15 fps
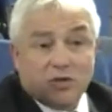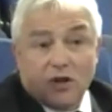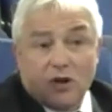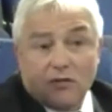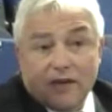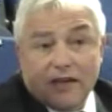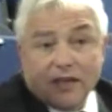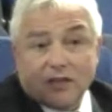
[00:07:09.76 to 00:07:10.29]

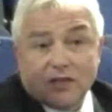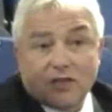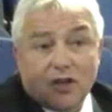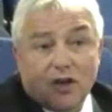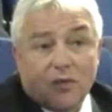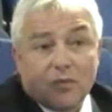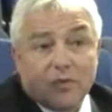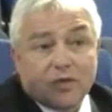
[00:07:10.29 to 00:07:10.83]
already at the
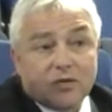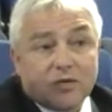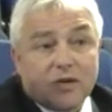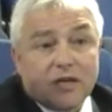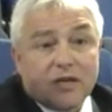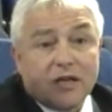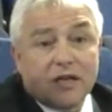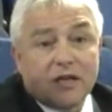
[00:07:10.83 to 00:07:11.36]
top
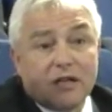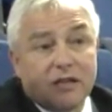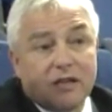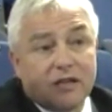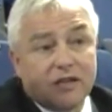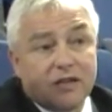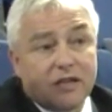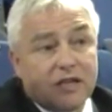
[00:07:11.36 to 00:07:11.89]
between
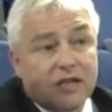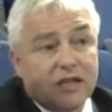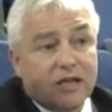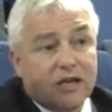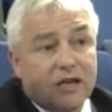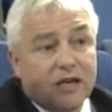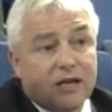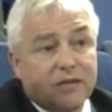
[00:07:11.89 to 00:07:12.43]
the
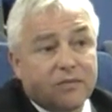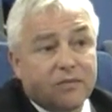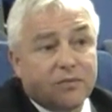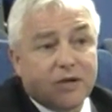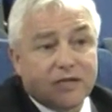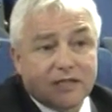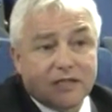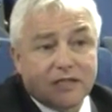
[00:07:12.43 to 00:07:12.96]

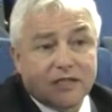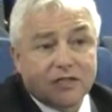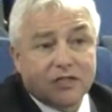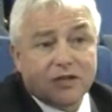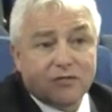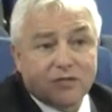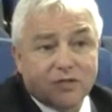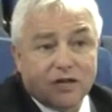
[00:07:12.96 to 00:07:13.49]
President,
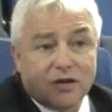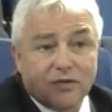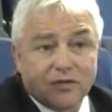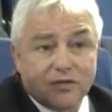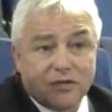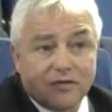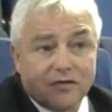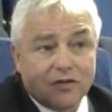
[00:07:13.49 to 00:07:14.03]
General
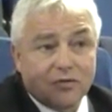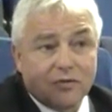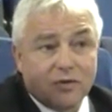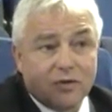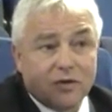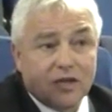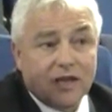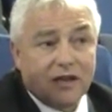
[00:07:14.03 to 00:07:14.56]
Secretary of the
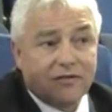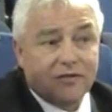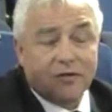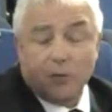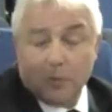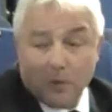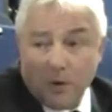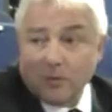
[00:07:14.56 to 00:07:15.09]
WUKF. There
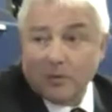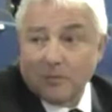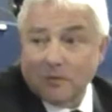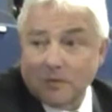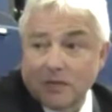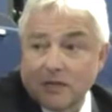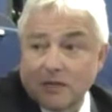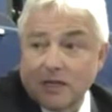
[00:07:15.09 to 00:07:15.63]
are
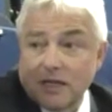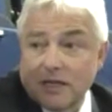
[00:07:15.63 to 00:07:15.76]
problems